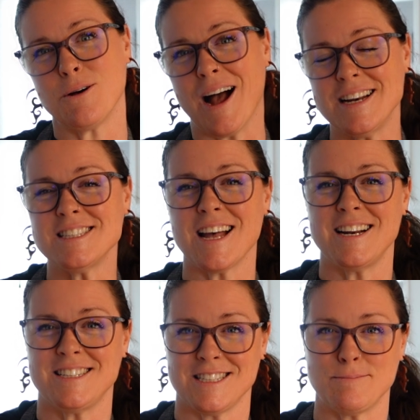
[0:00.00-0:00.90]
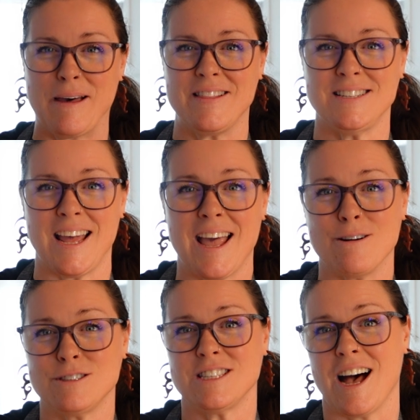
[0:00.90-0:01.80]
so I decided to spend the day
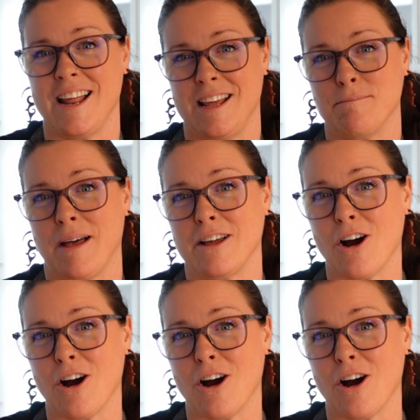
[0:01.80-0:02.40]
outside in my